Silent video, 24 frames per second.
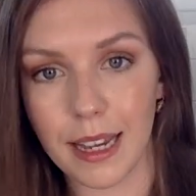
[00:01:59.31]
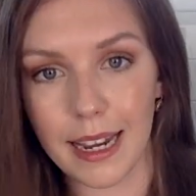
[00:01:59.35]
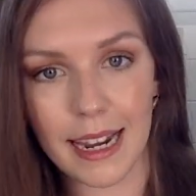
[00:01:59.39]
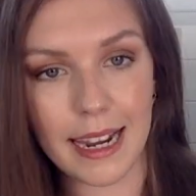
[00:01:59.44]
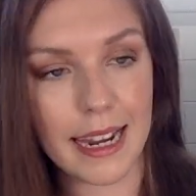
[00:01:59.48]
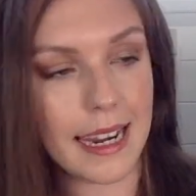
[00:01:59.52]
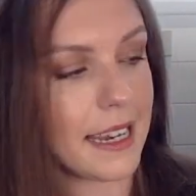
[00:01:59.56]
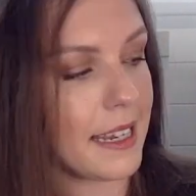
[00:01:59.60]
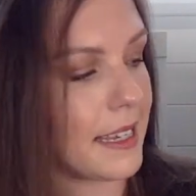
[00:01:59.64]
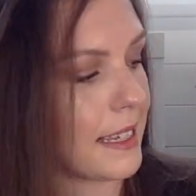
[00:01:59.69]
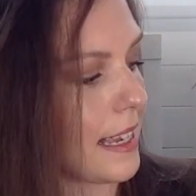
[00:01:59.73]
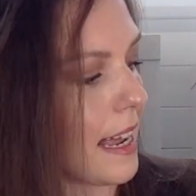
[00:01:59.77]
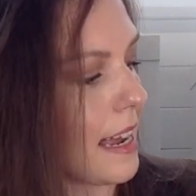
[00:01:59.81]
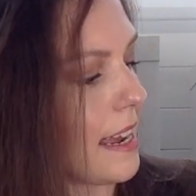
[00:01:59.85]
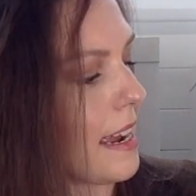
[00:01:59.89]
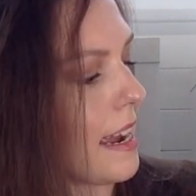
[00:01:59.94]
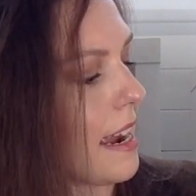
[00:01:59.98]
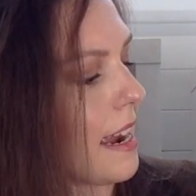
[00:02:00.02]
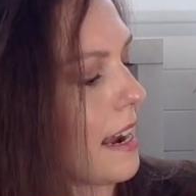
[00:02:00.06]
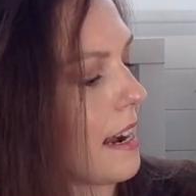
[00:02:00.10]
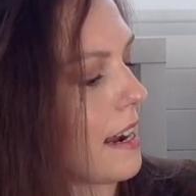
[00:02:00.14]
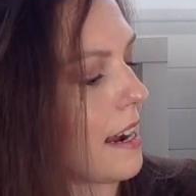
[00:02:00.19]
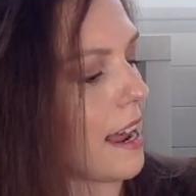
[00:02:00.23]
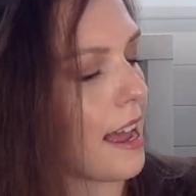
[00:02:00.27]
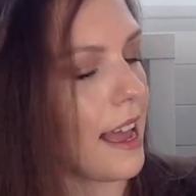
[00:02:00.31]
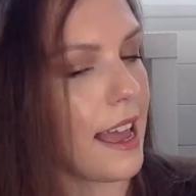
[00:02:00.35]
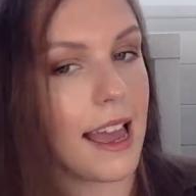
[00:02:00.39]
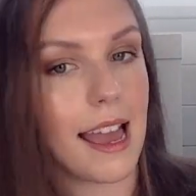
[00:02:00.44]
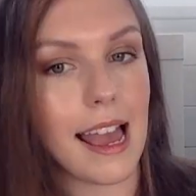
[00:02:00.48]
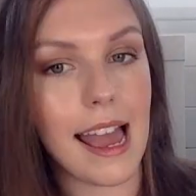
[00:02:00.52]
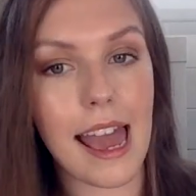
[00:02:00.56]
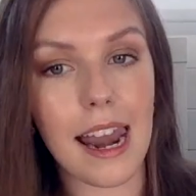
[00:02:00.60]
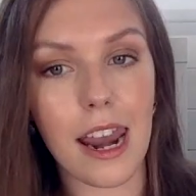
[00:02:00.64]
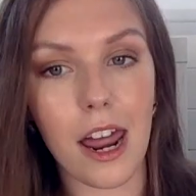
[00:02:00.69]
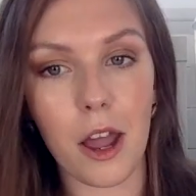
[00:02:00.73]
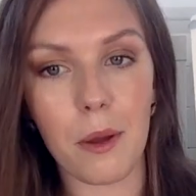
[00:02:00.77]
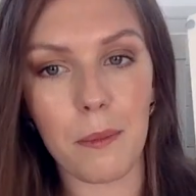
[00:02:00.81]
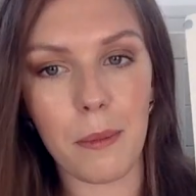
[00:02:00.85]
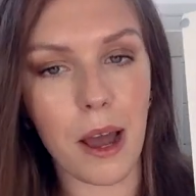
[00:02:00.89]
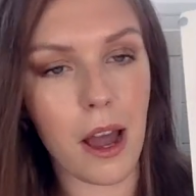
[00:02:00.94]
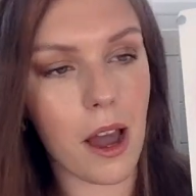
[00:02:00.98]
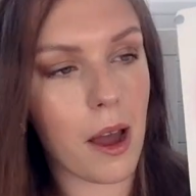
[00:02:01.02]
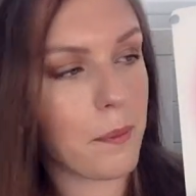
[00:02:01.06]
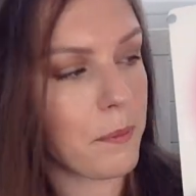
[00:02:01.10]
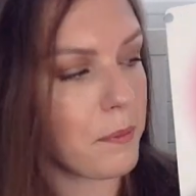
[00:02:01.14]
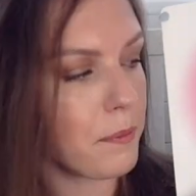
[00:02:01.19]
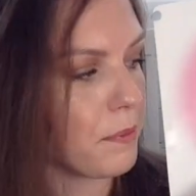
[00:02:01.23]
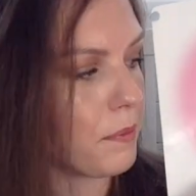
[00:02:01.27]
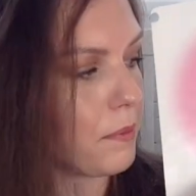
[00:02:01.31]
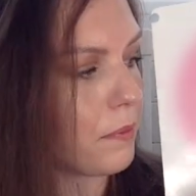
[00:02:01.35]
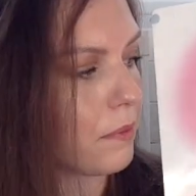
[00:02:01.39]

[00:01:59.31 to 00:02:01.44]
He's saying, hello, Mum.